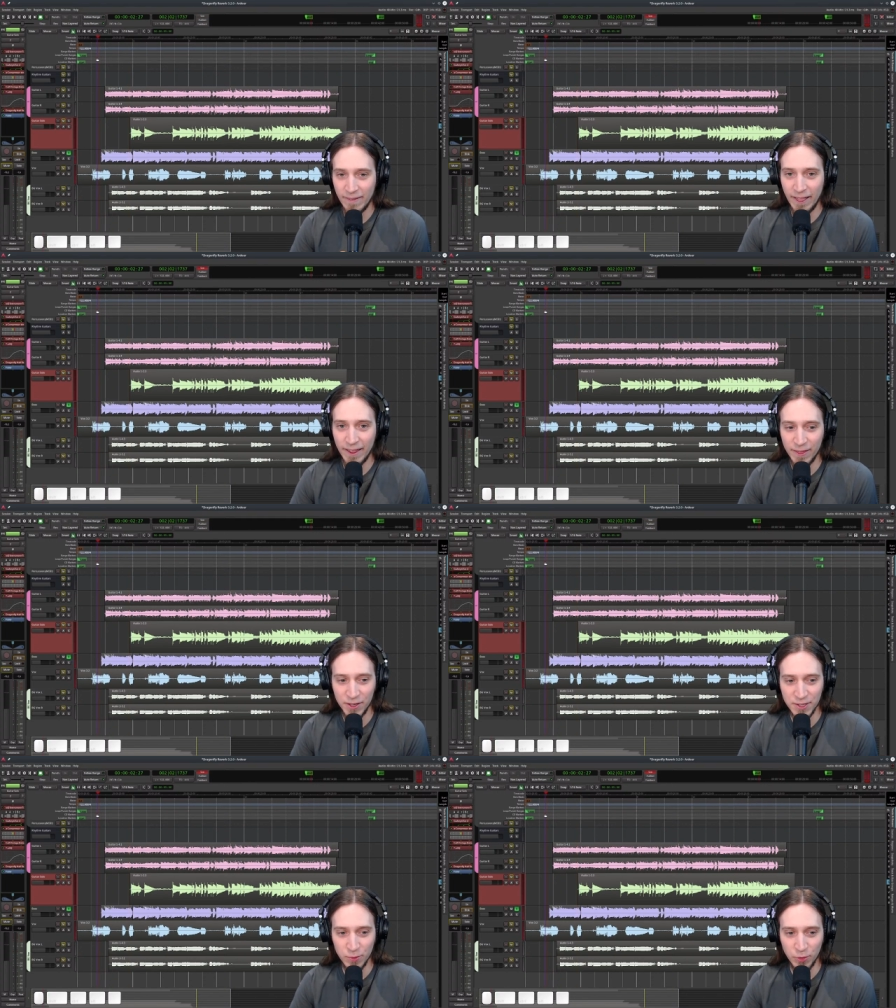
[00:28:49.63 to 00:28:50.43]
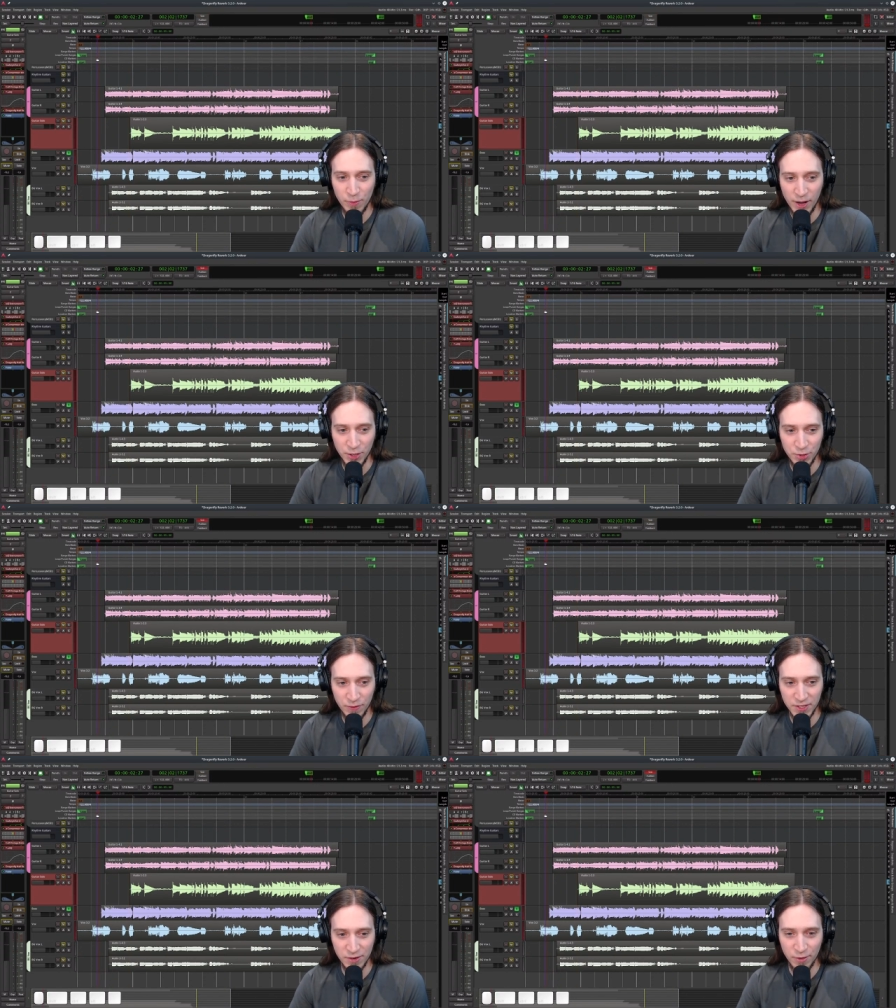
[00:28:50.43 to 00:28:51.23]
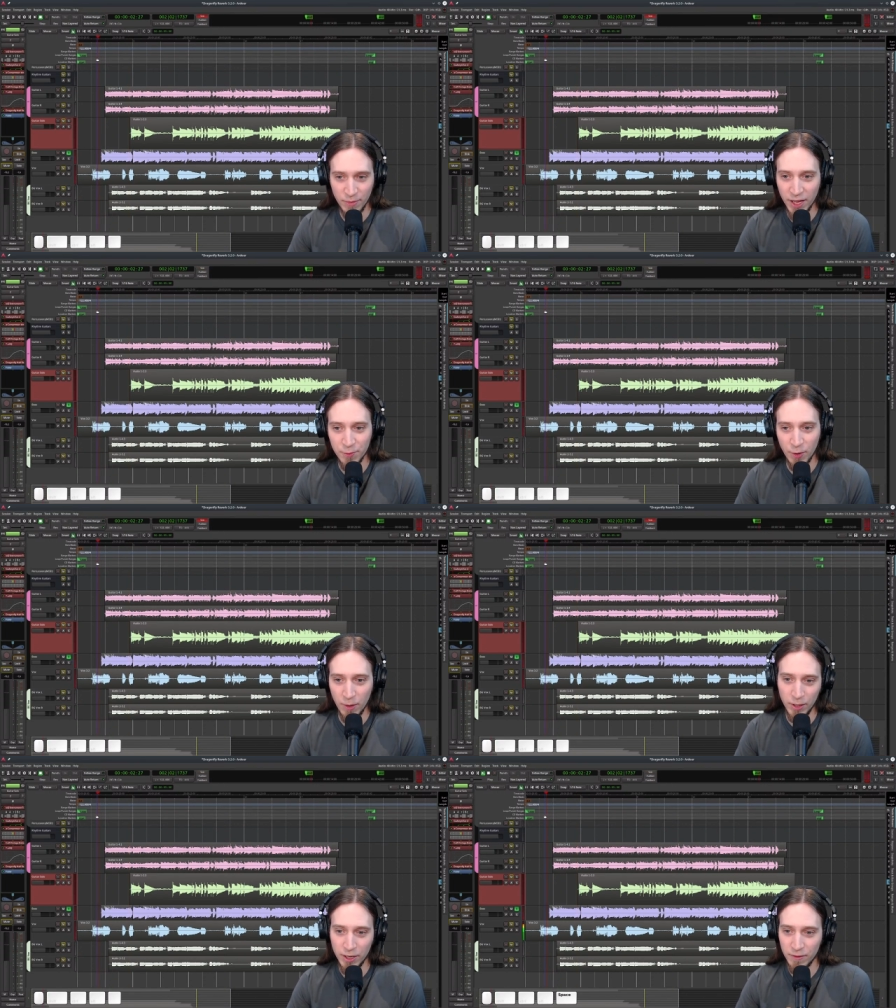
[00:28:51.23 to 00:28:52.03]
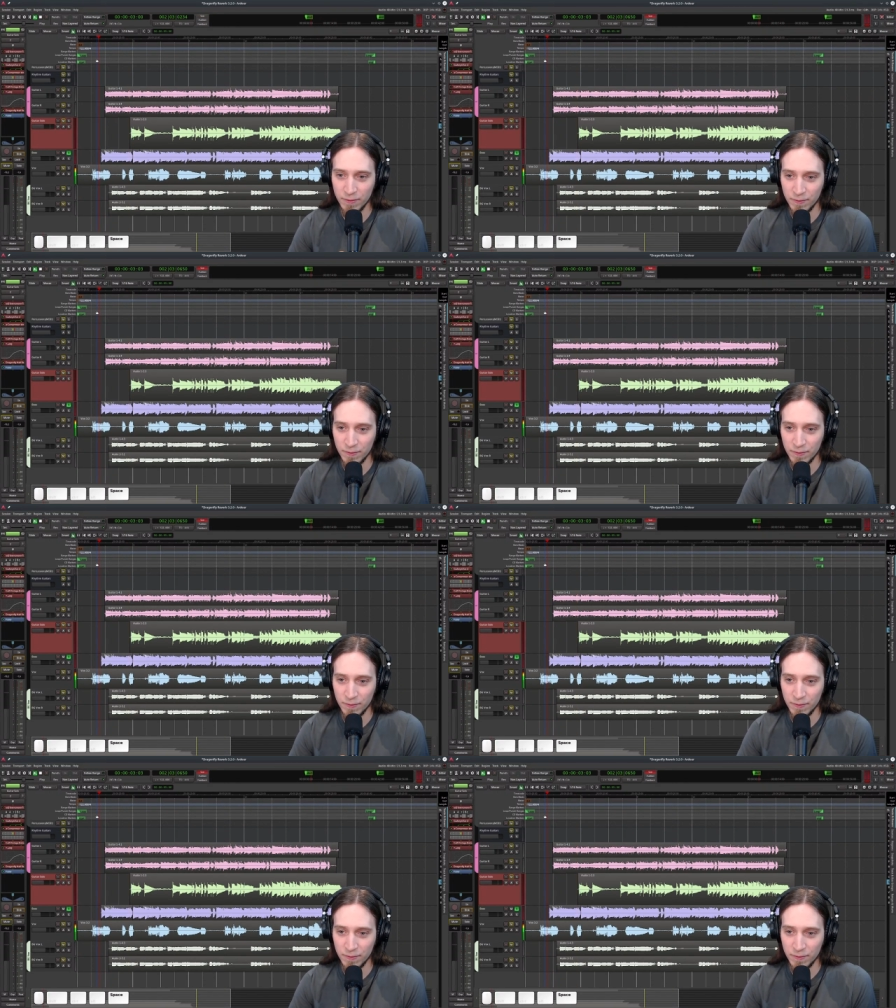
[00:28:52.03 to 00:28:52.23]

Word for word: And this will remind you of a certain band, probably.